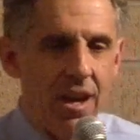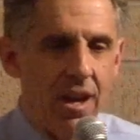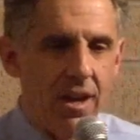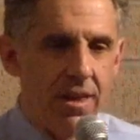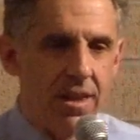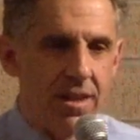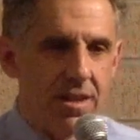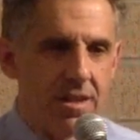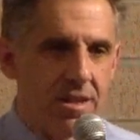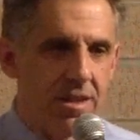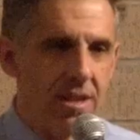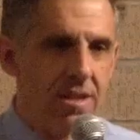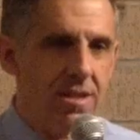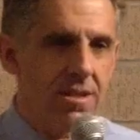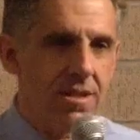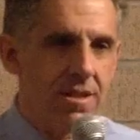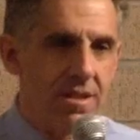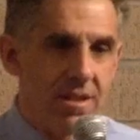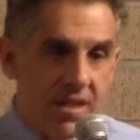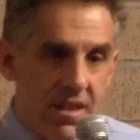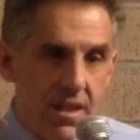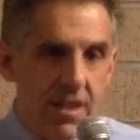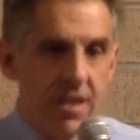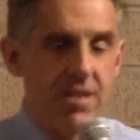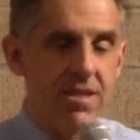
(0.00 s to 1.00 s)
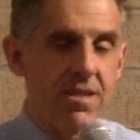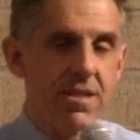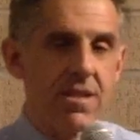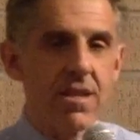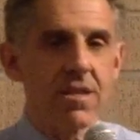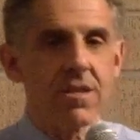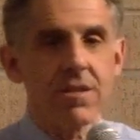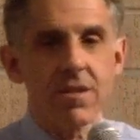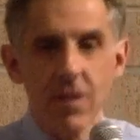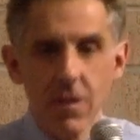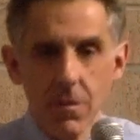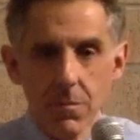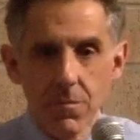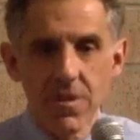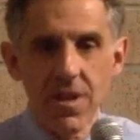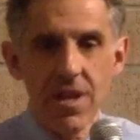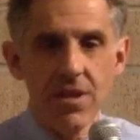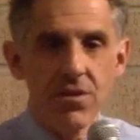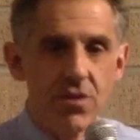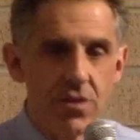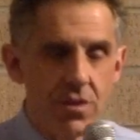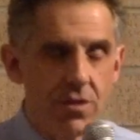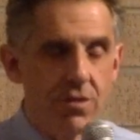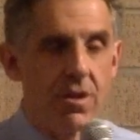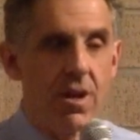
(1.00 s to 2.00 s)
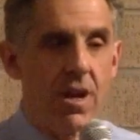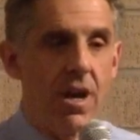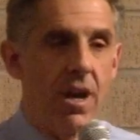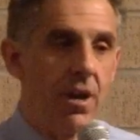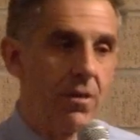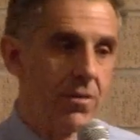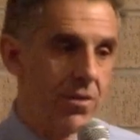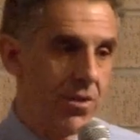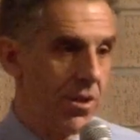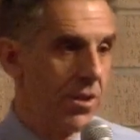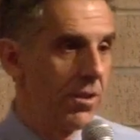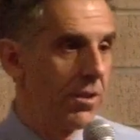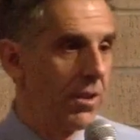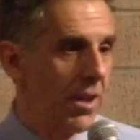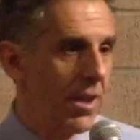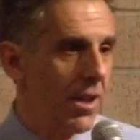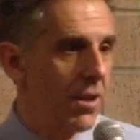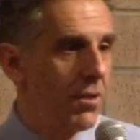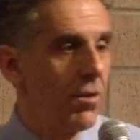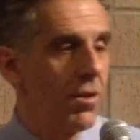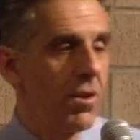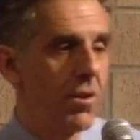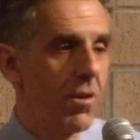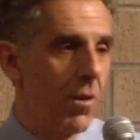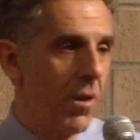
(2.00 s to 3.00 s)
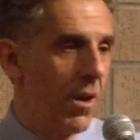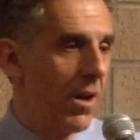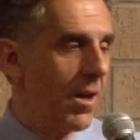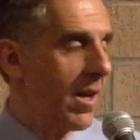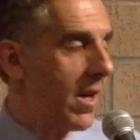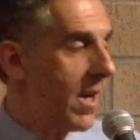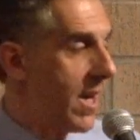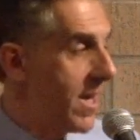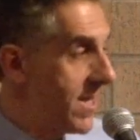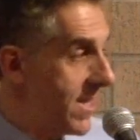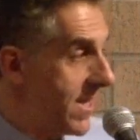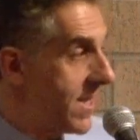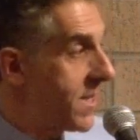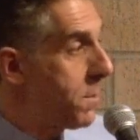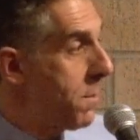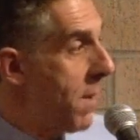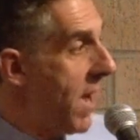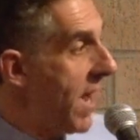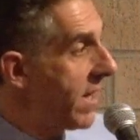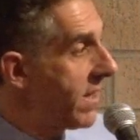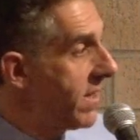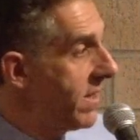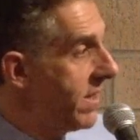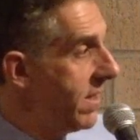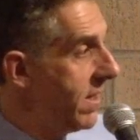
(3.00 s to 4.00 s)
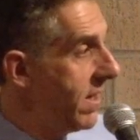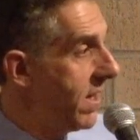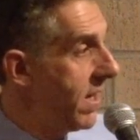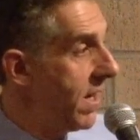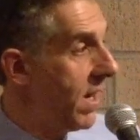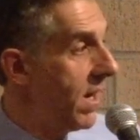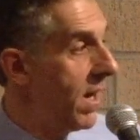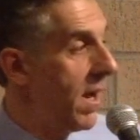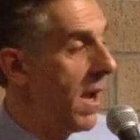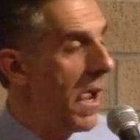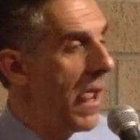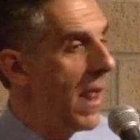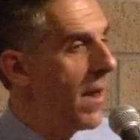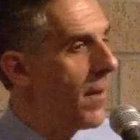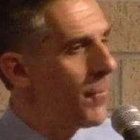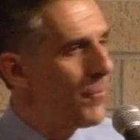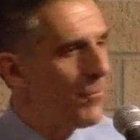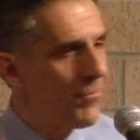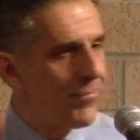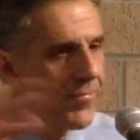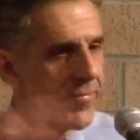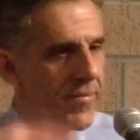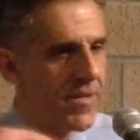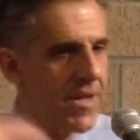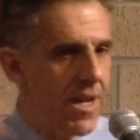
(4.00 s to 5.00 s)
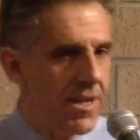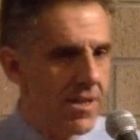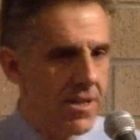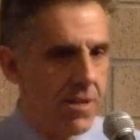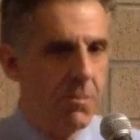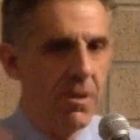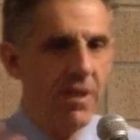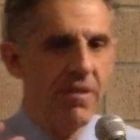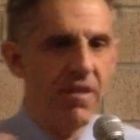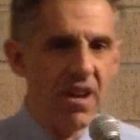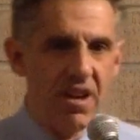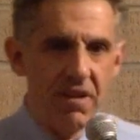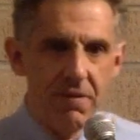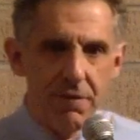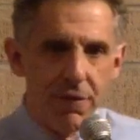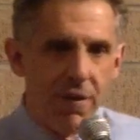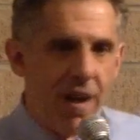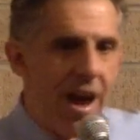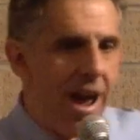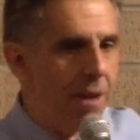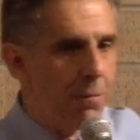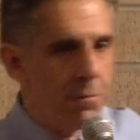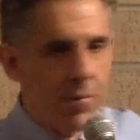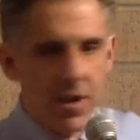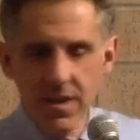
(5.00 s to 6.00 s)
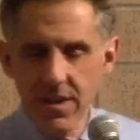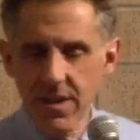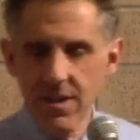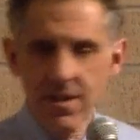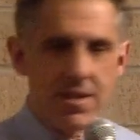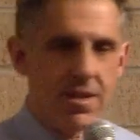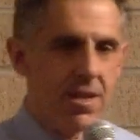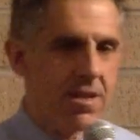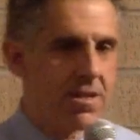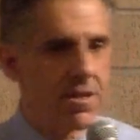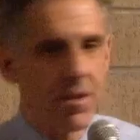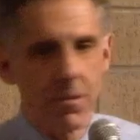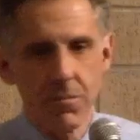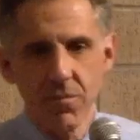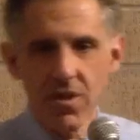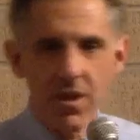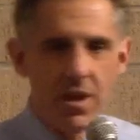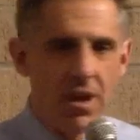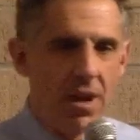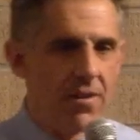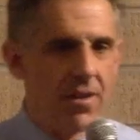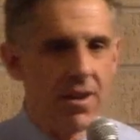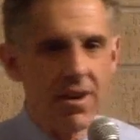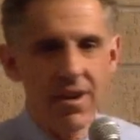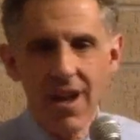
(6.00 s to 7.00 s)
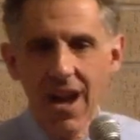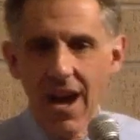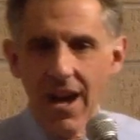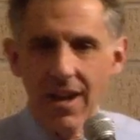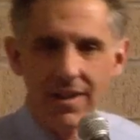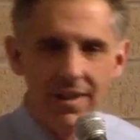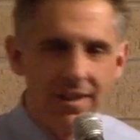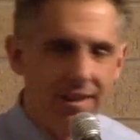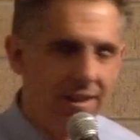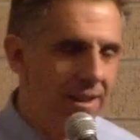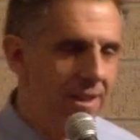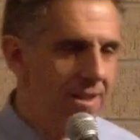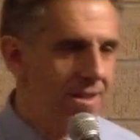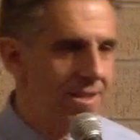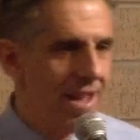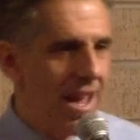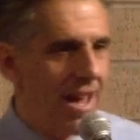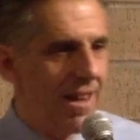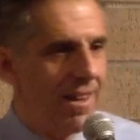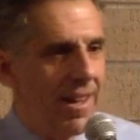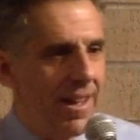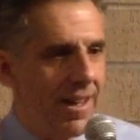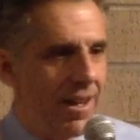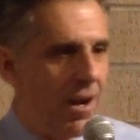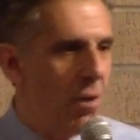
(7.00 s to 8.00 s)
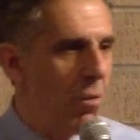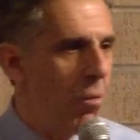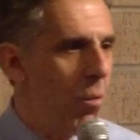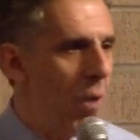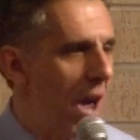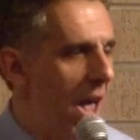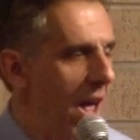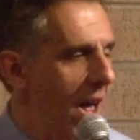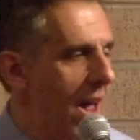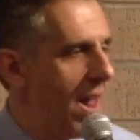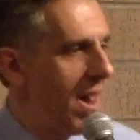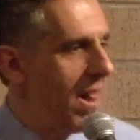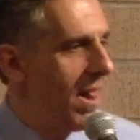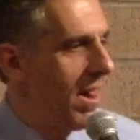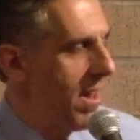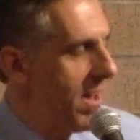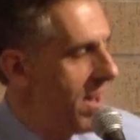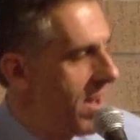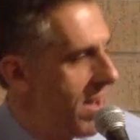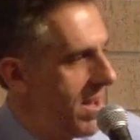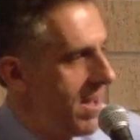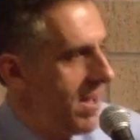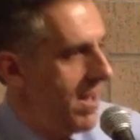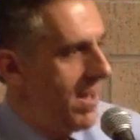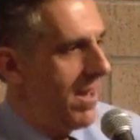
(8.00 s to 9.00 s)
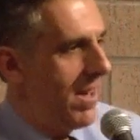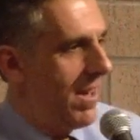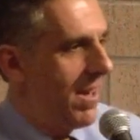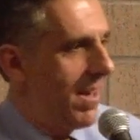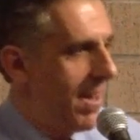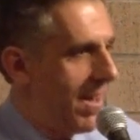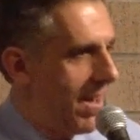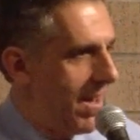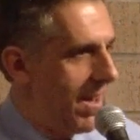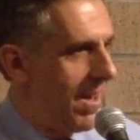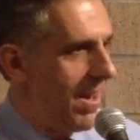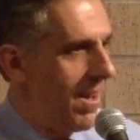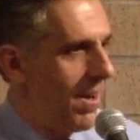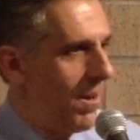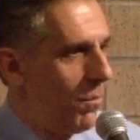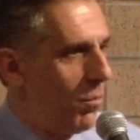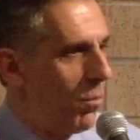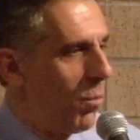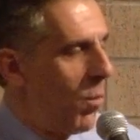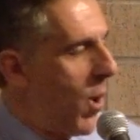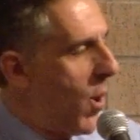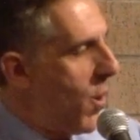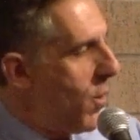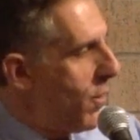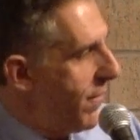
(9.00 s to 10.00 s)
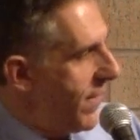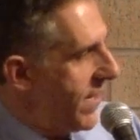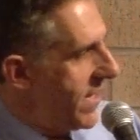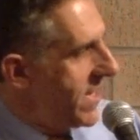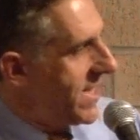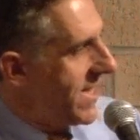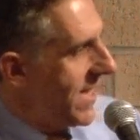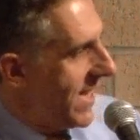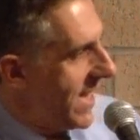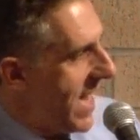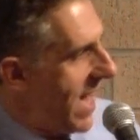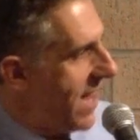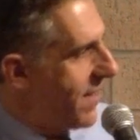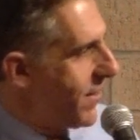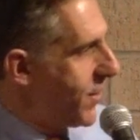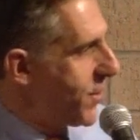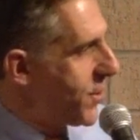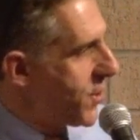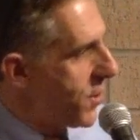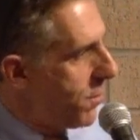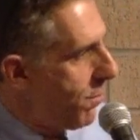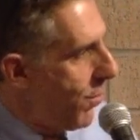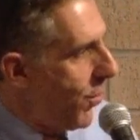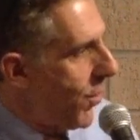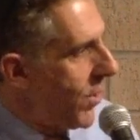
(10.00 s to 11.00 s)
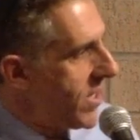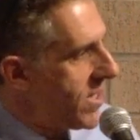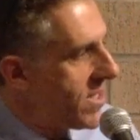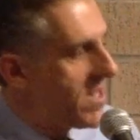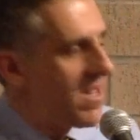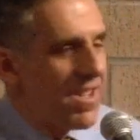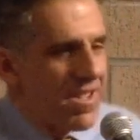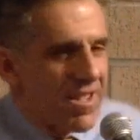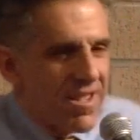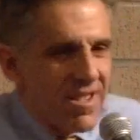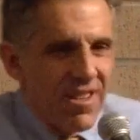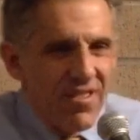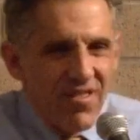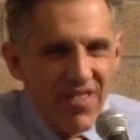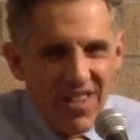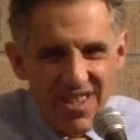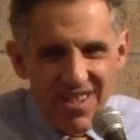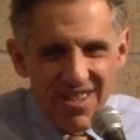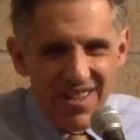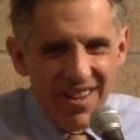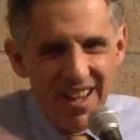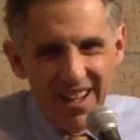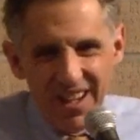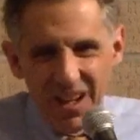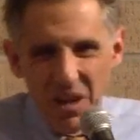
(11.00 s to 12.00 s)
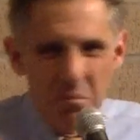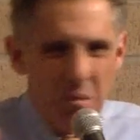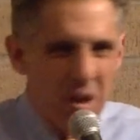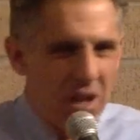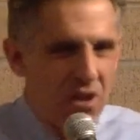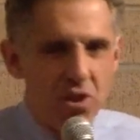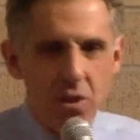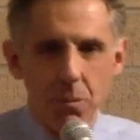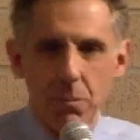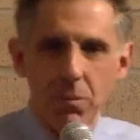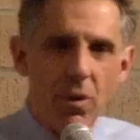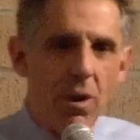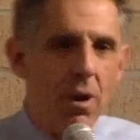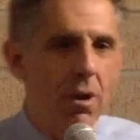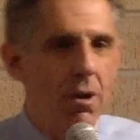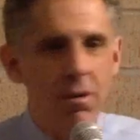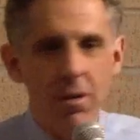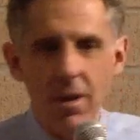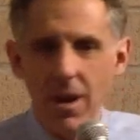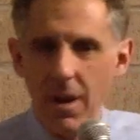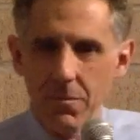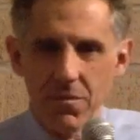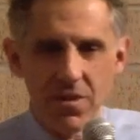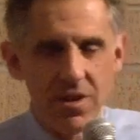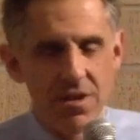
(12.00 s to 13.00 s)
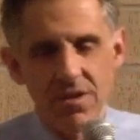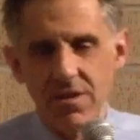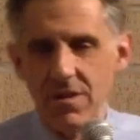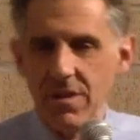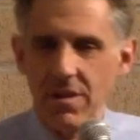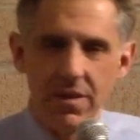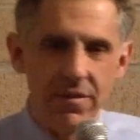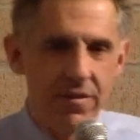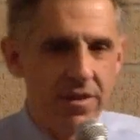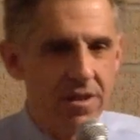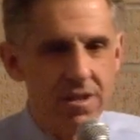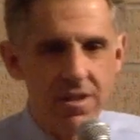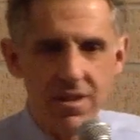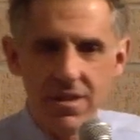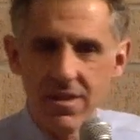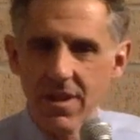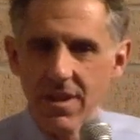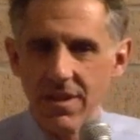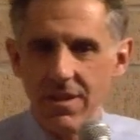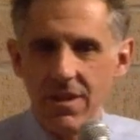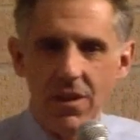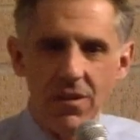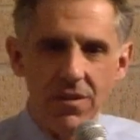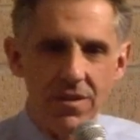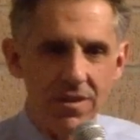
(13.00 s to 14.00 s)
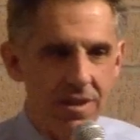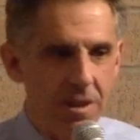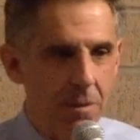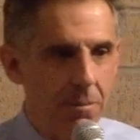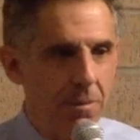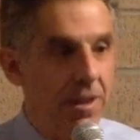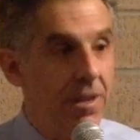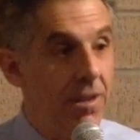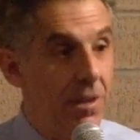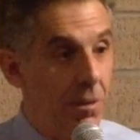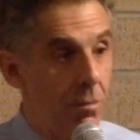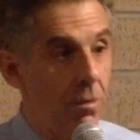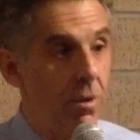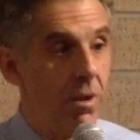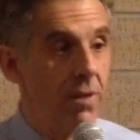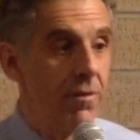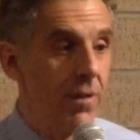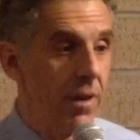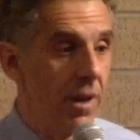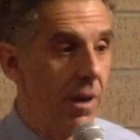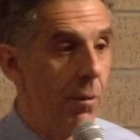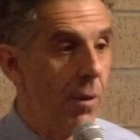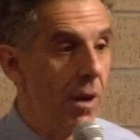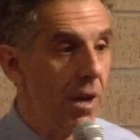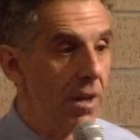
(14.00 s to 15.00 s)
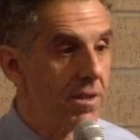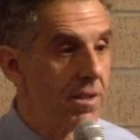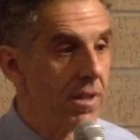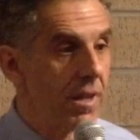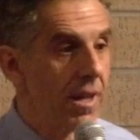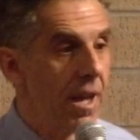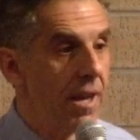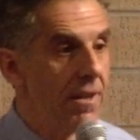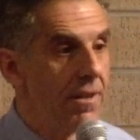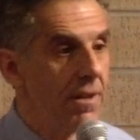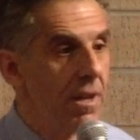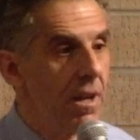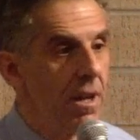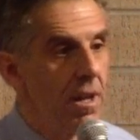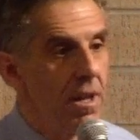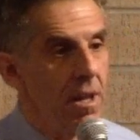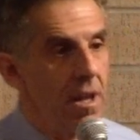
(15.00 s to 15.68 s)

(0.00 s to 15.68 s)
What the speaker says: These systems, as you know, certainly in New York, and I suspect here, tend to be very fragmented systems. You know, it's not like a woven together support system. It's like a bunch of programs and services that don't typically work very well together.